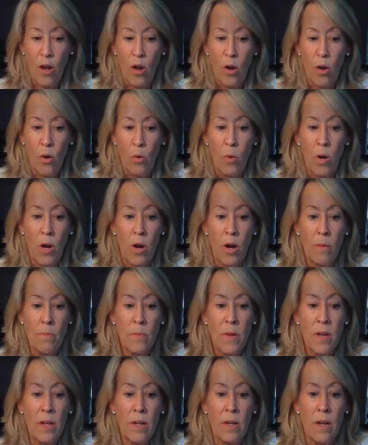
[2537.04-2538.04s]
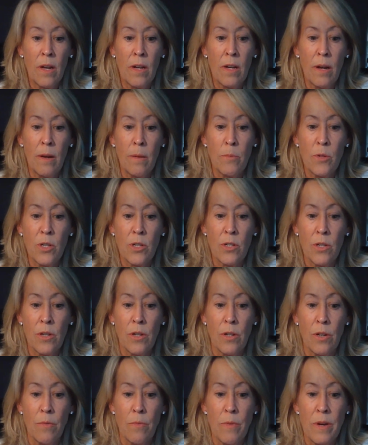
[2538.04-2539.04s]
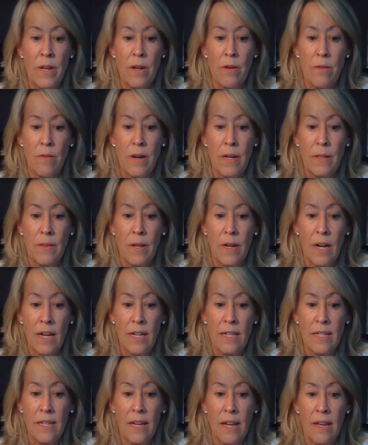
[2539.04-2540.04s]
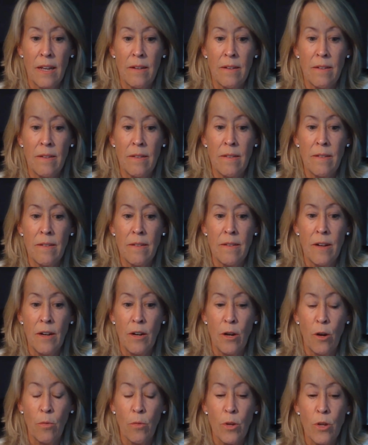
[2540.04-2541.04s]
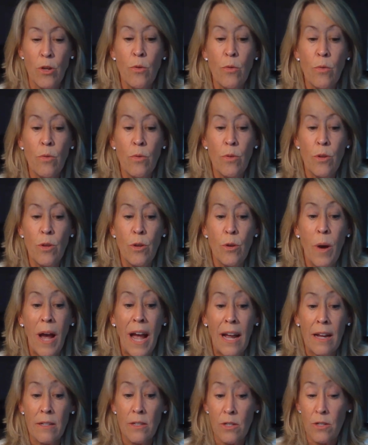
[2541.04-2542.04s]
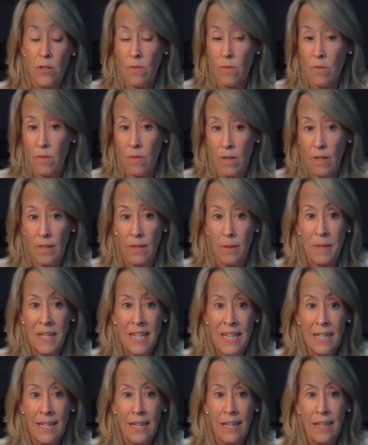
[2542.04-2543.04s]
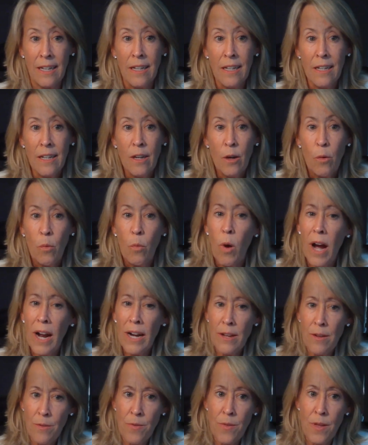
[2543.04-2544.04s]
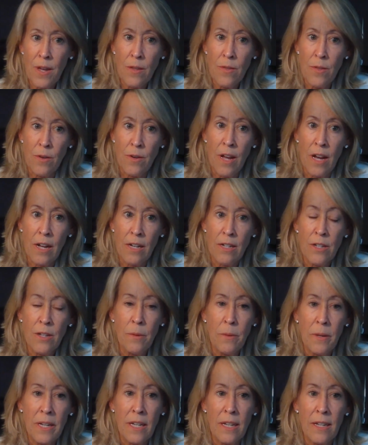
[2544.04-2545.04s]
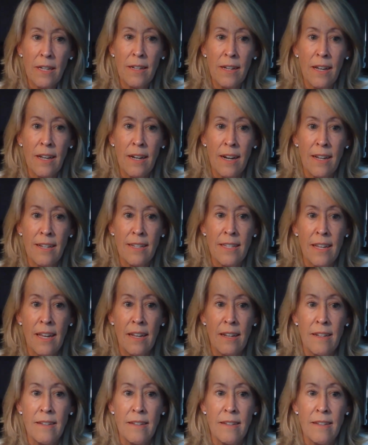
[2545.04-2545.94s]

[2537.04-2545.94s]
Well, I'm just going to reiterate that I said, you asked in the beginning, why do you think they're not doing it? And I said,